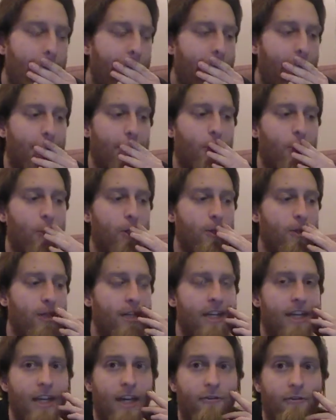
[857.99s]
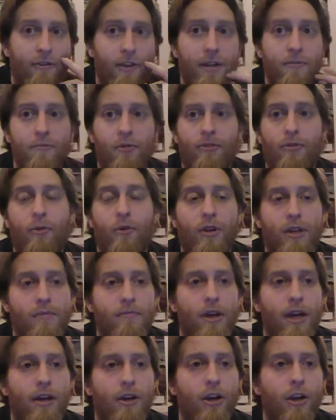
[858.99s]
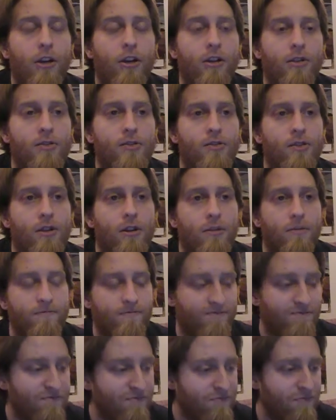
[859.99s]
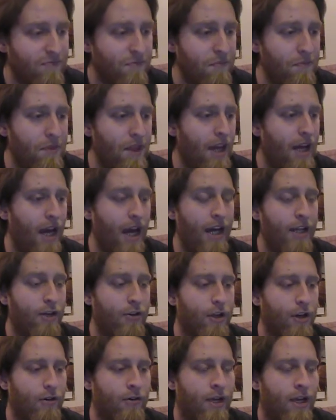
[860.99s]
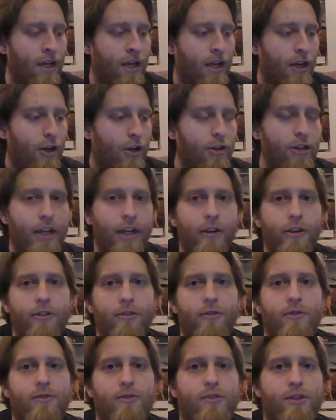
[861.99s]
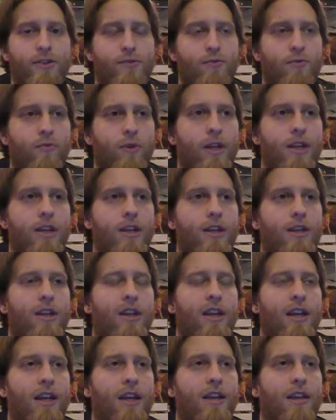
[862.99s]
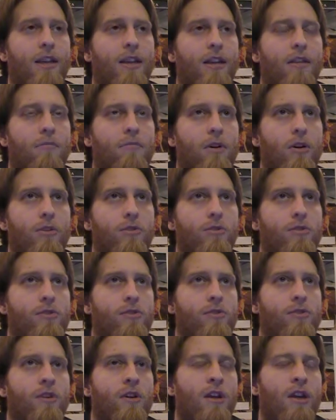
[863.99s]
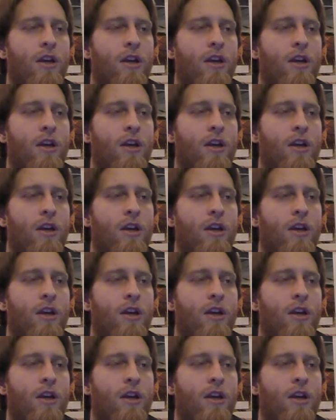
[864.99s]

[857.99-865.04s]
now clearly he had fame before he met her, so I don't know. Her character is just written in the most...